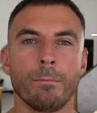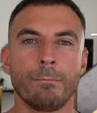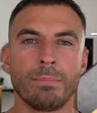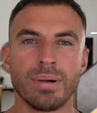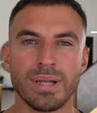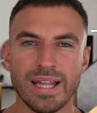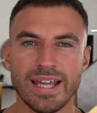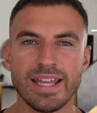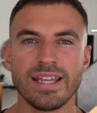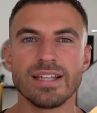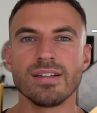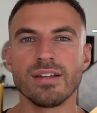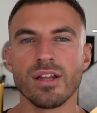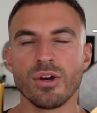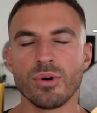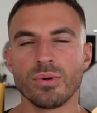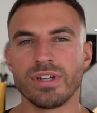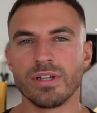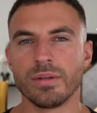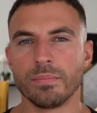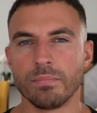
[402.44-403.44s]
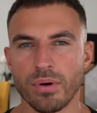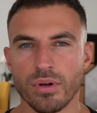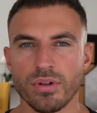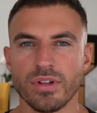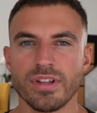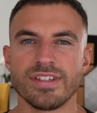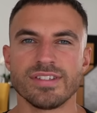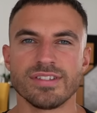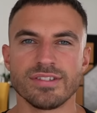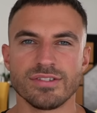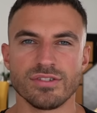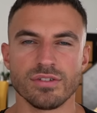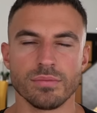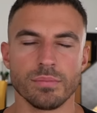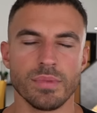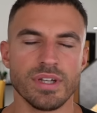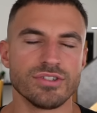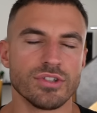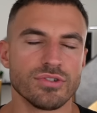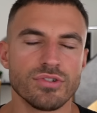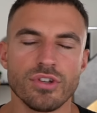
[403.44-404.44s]
plate-loaded pulley
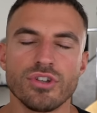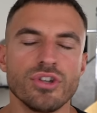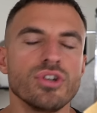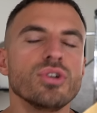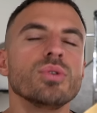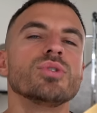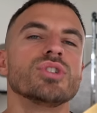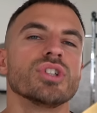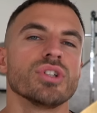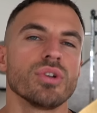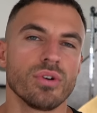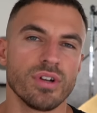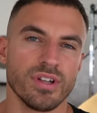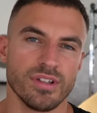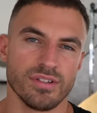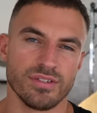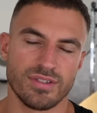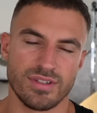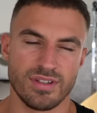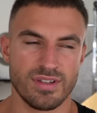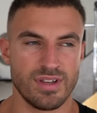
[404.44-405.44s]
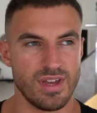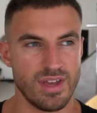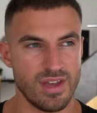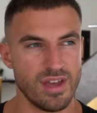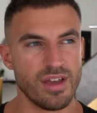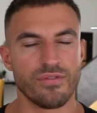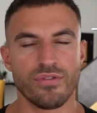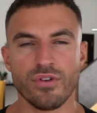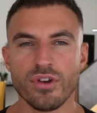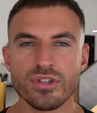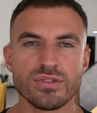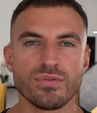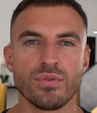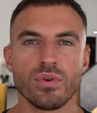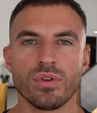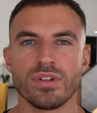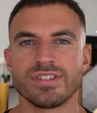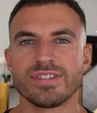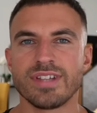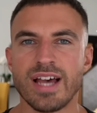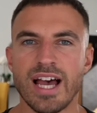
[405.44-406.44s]
system is just a huge annoyance. First of
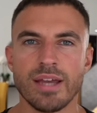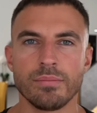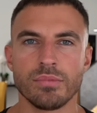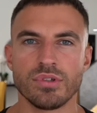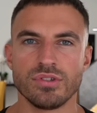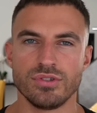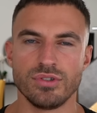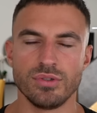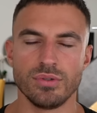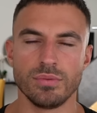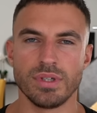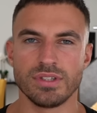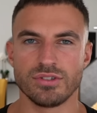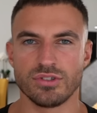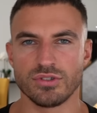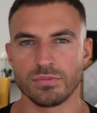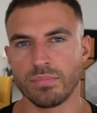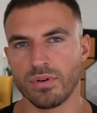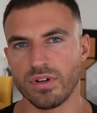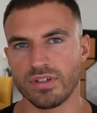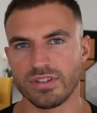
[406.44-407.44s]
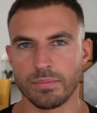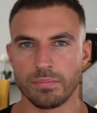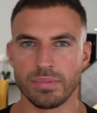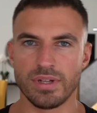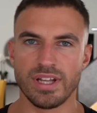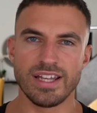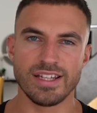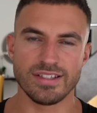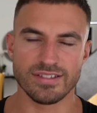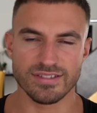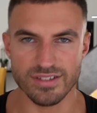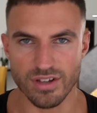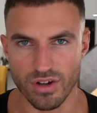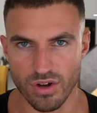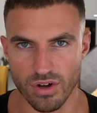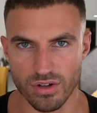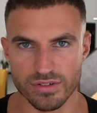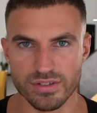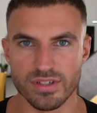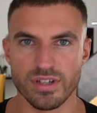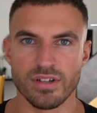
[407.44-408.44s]
all, it's time-consuming, just putting the plates
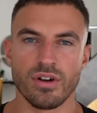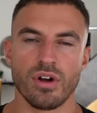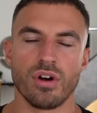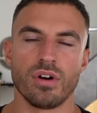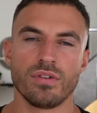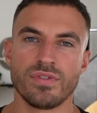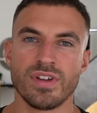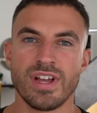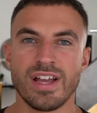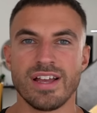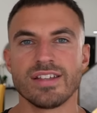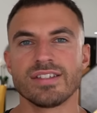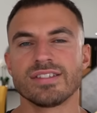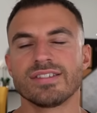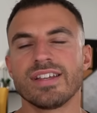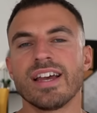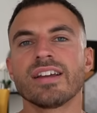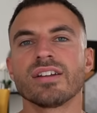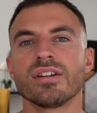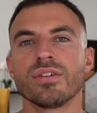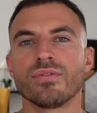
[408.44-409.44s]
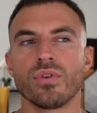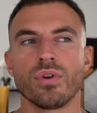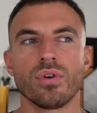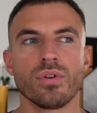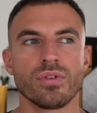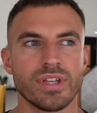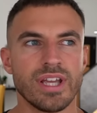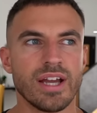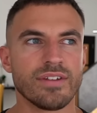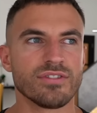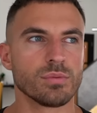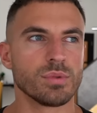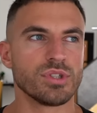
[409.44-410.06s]
on and off. Second of all, you have